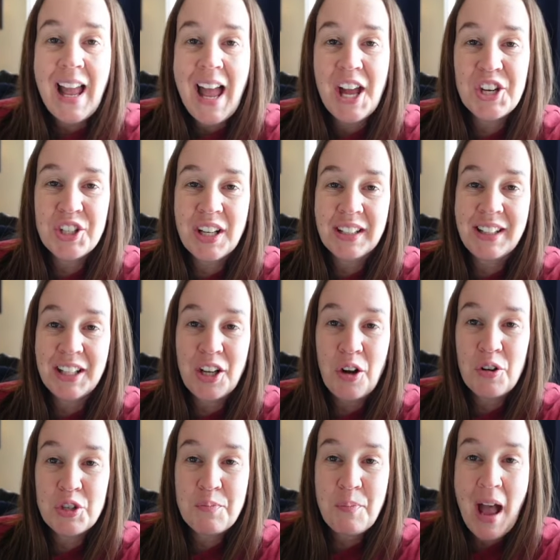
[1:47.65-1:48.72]
And she got that
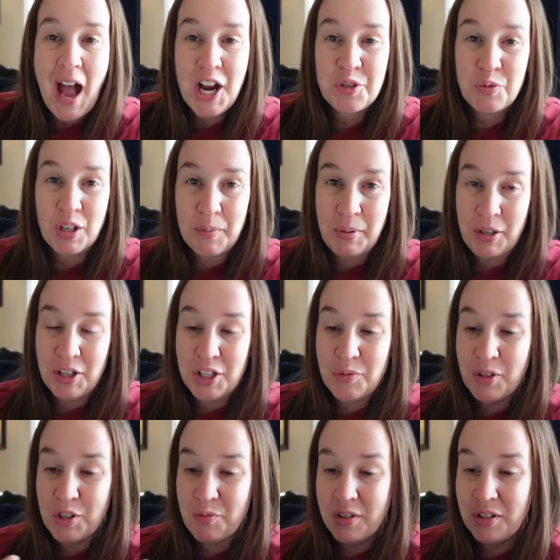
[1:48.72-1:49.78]
Coach patchwork purse,
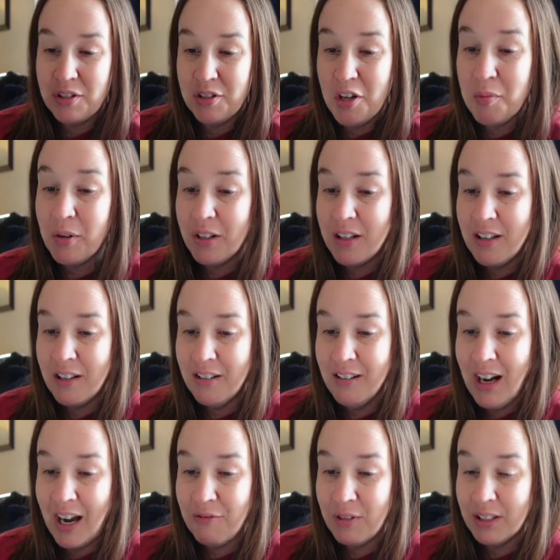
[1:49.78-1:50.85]
which was super cute.
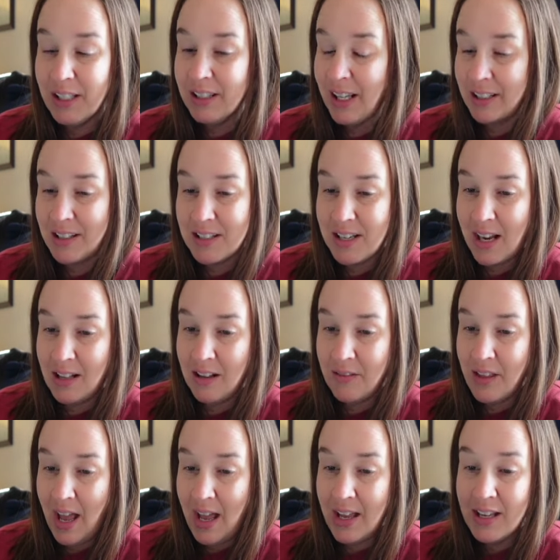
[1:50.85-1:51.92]
I really like the style of
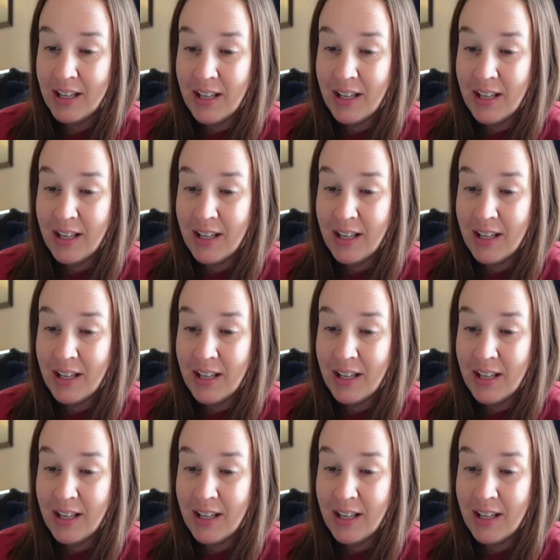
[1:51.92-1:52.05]
that.